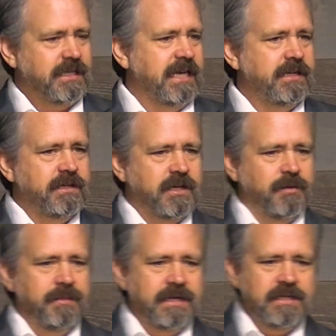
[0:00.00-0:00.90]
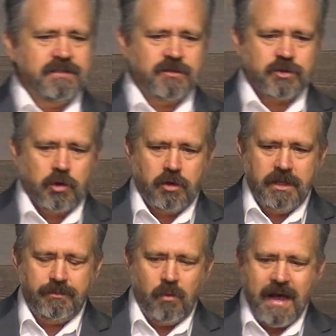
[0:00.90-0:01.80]
get into committees and
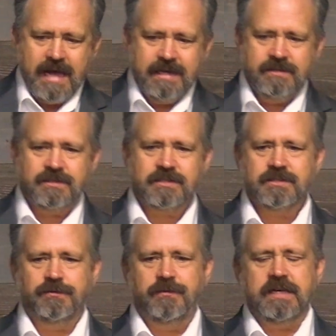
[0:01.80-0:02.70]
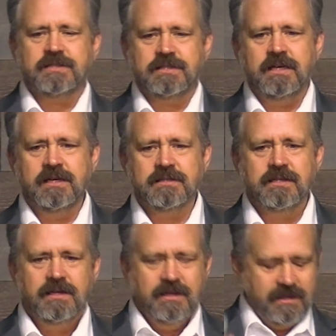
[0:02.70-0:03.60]
circle up wagons to fix things.